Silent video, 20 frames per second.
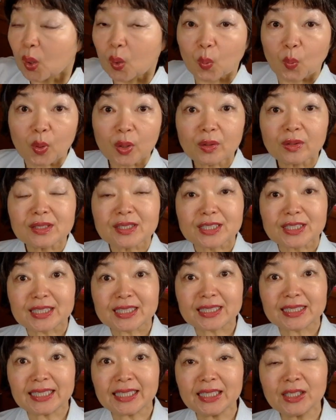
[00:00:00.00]
Well,
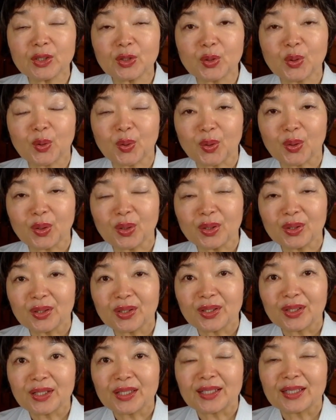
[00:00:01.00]
Shinto,
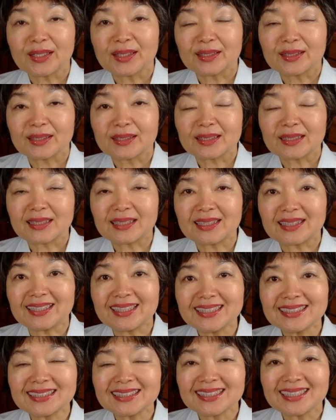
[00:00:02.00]

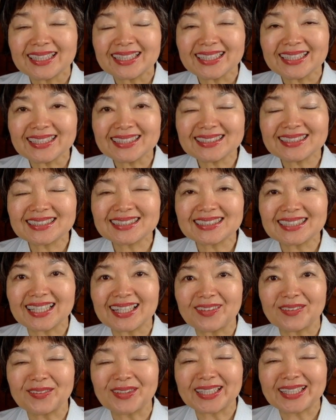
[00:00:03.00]
this is
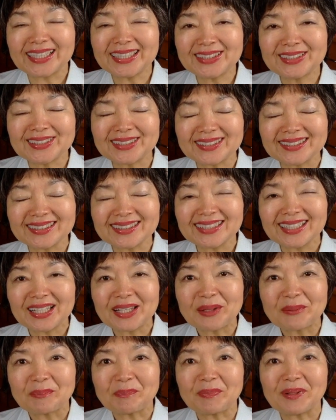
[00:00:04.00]
a religion,
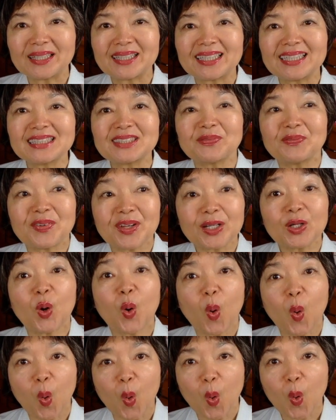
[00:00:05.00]
but it's very
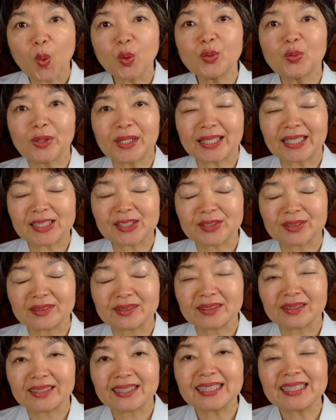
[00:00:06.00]
old religion
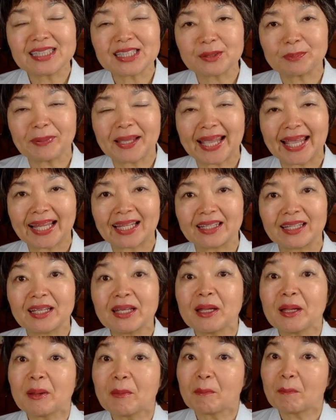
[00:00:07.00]
in Japan,
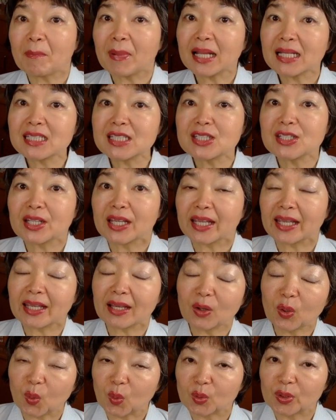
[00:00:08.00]
much
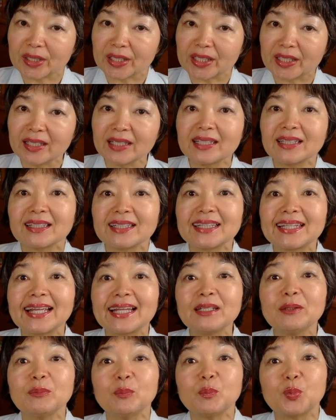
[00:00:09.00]
older
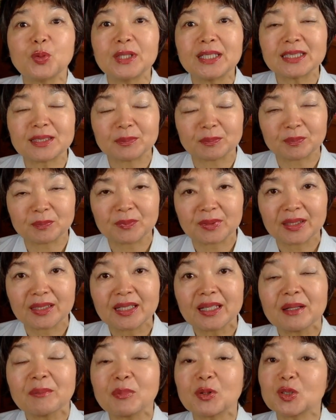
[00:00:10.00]
than Buddhism,
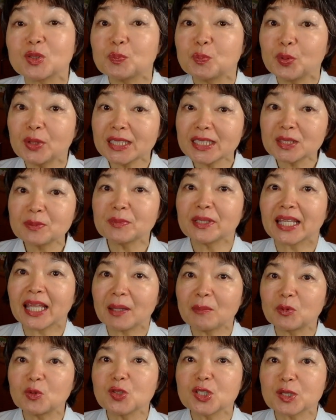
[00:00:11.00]
because Buddhism
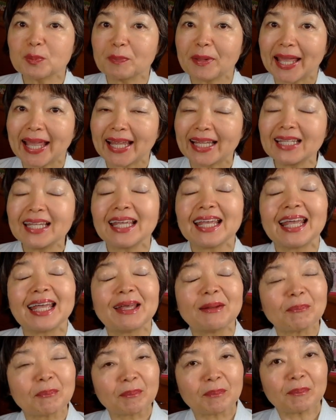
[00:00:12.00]
came to Japan
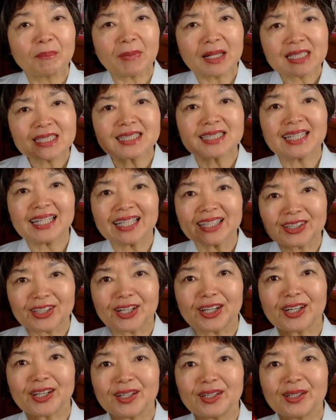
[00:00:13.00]
much later,